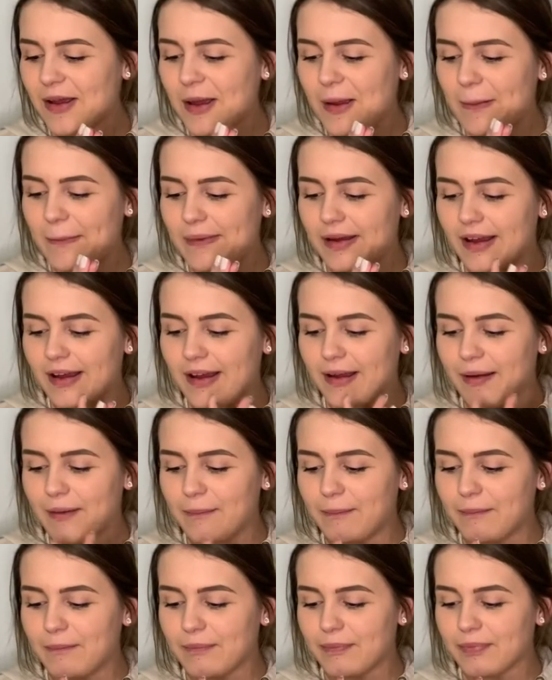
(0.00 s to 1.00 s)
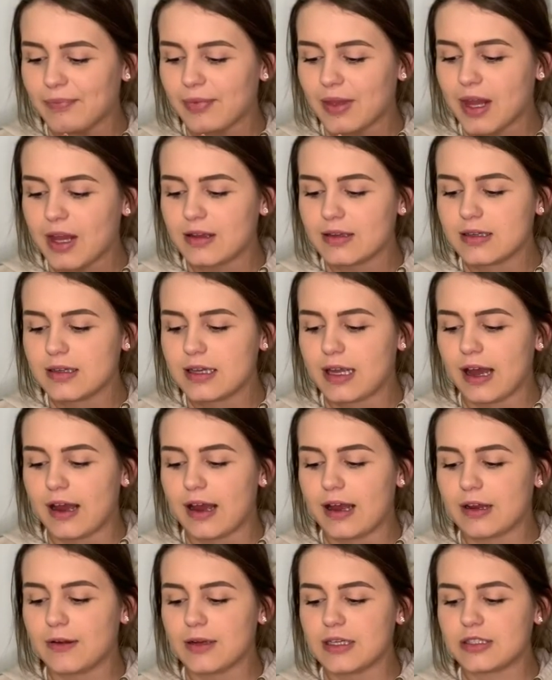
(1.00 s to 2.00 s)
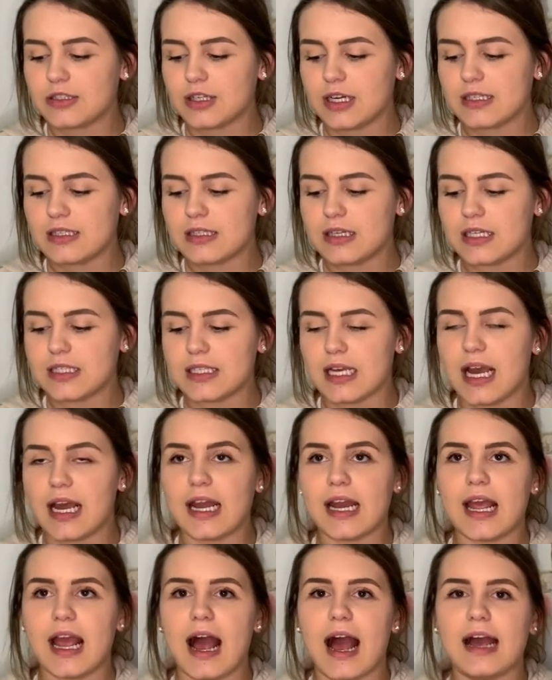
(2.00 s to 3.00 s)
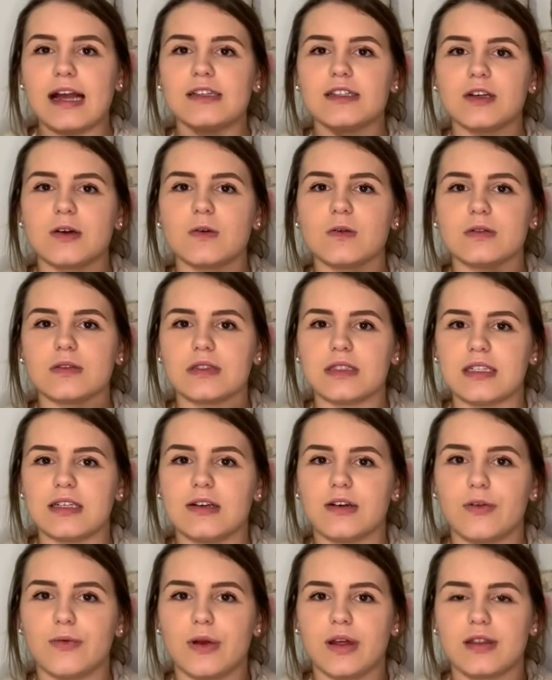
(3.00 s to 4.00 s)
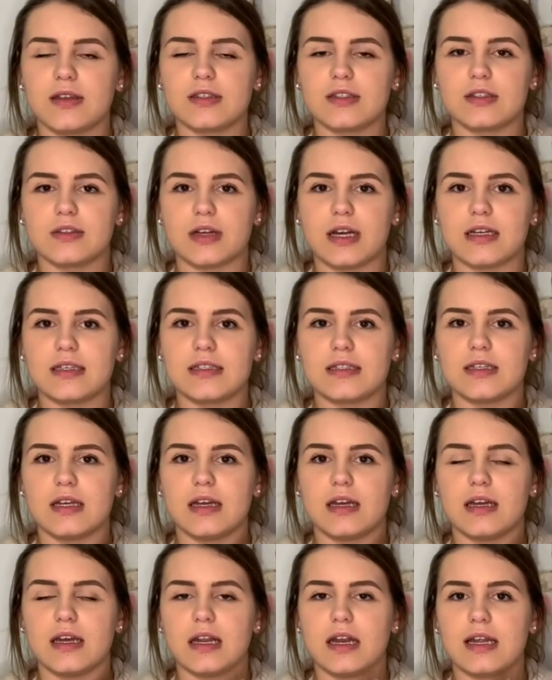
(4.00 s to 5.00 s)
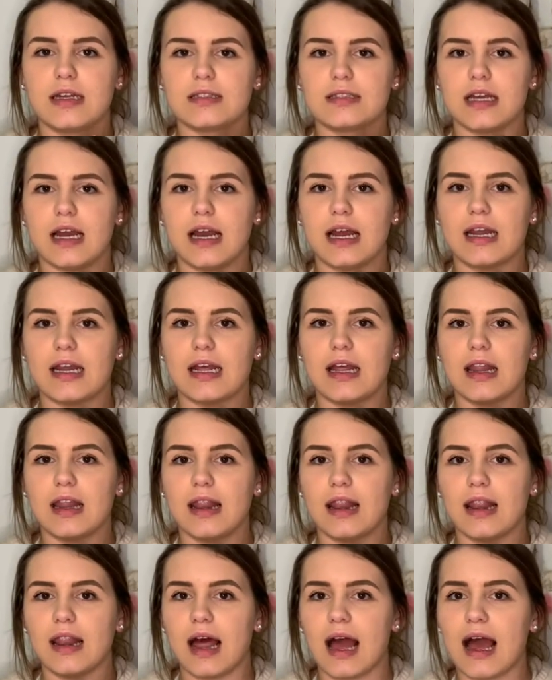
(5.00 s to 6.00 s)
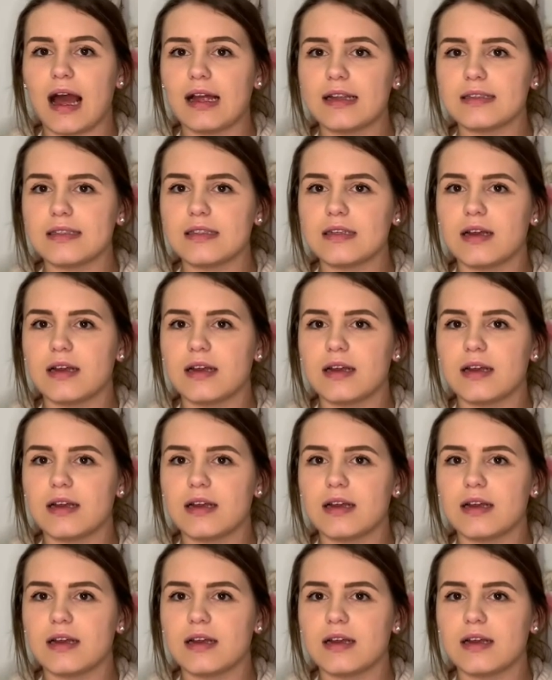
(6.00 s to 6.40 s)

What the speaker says: But yeah, anyway, stress and anxiety. I don't deal with stress and anxiety a lot.